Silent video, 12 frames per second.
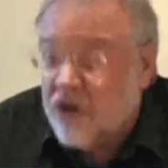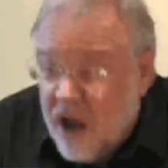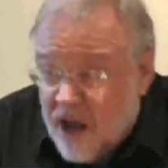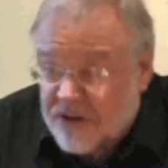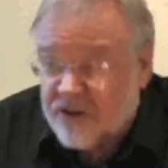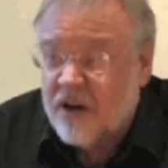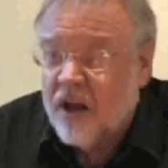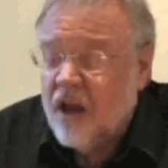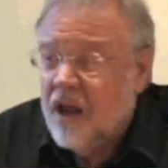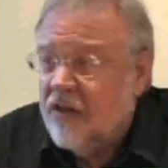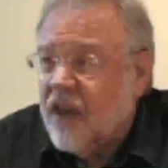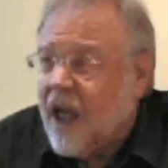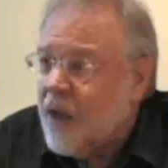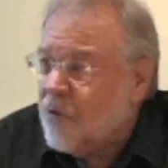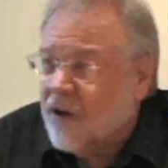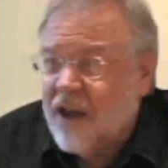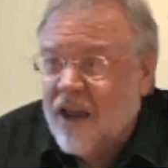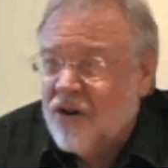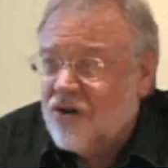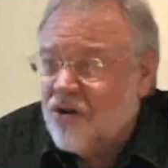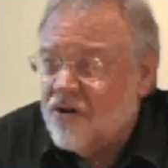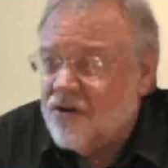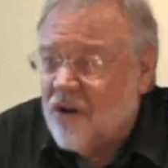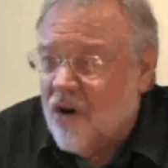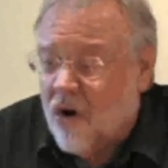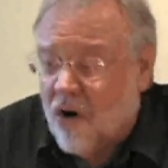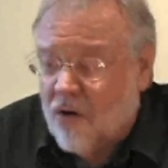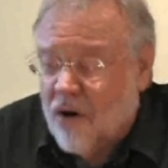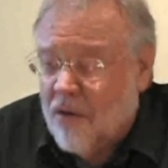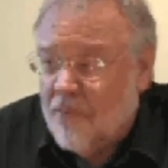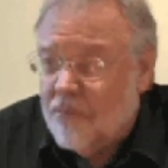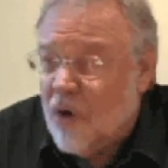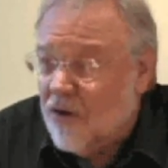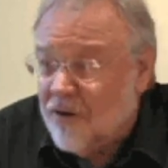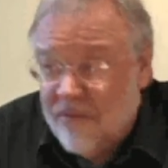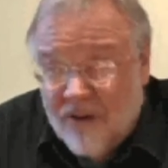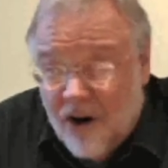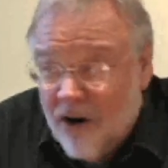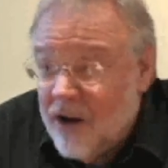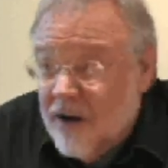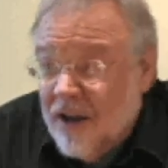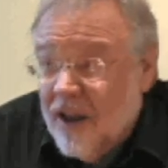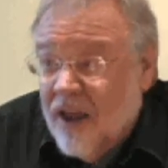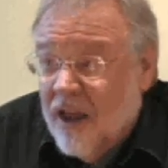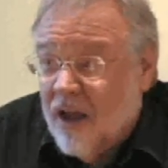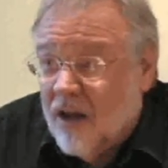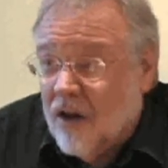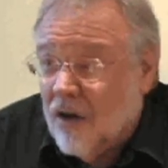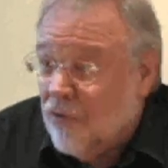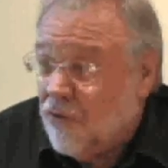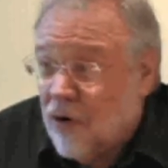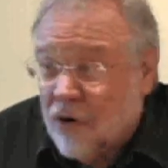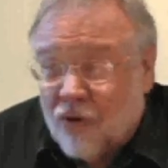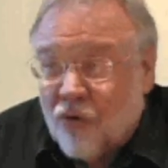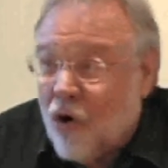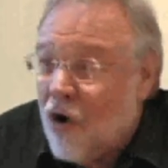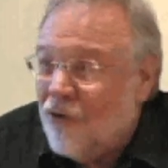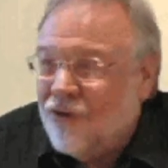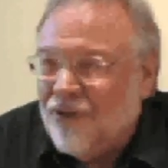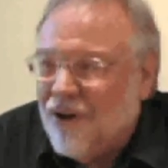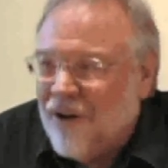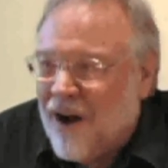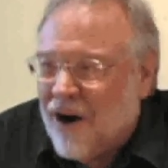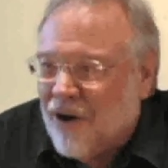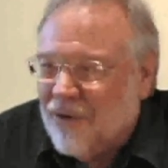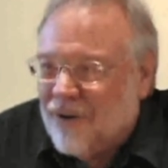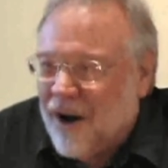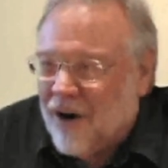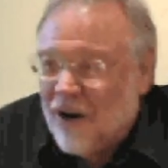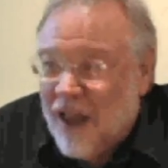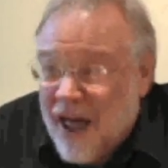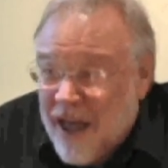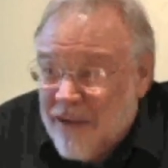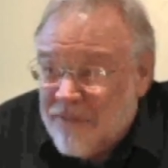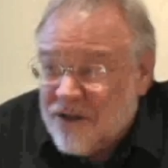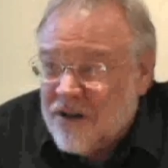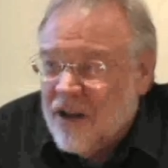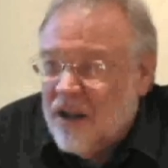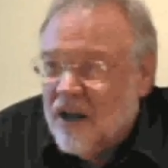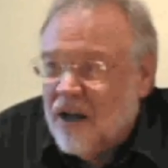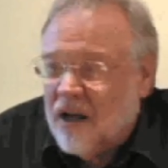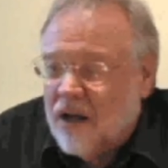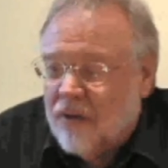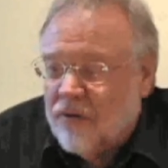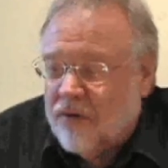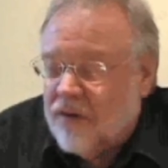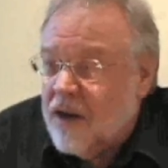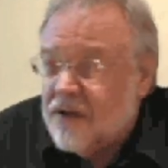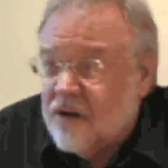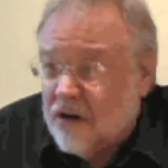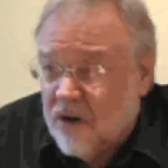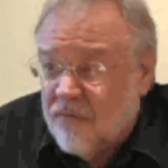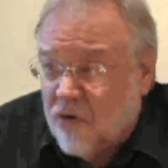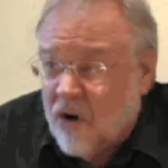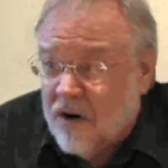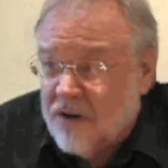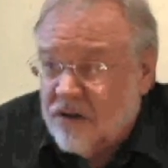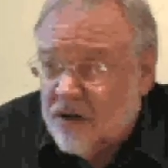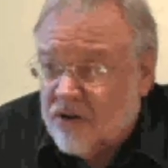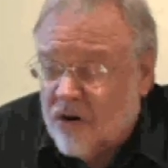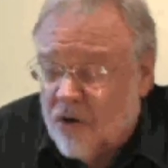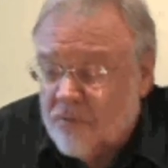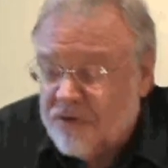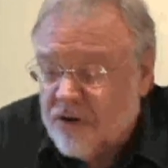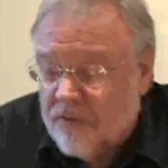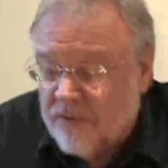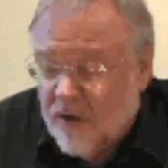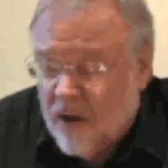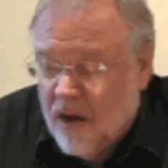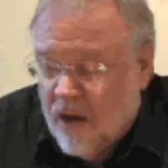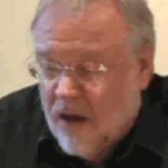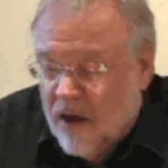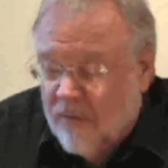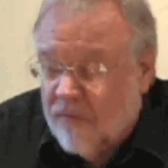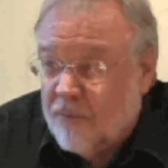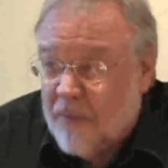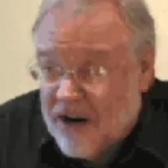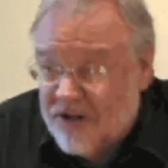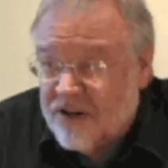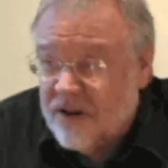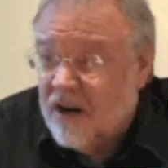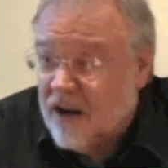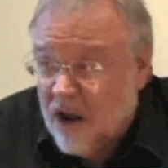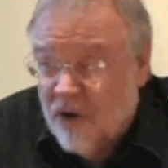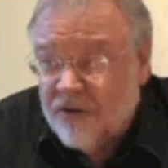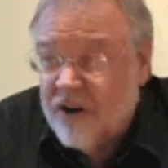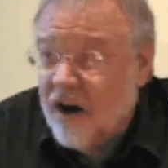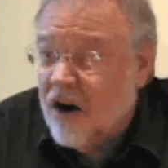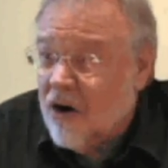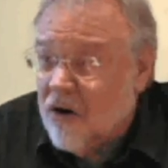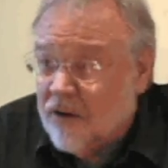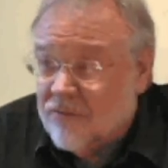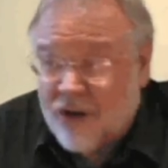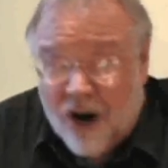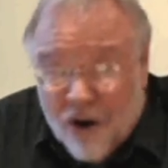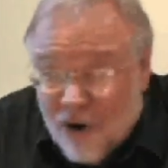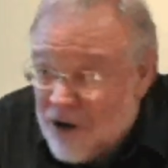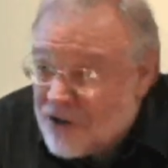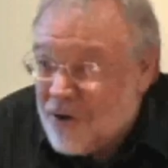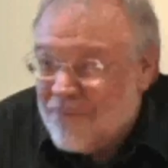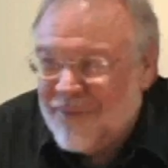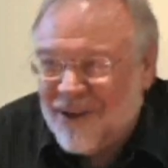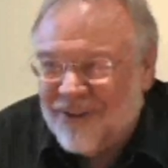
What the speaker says: yes, the applications are multivariate across our lives, the things that confront us in terms of medicine and healthcare and terrorism.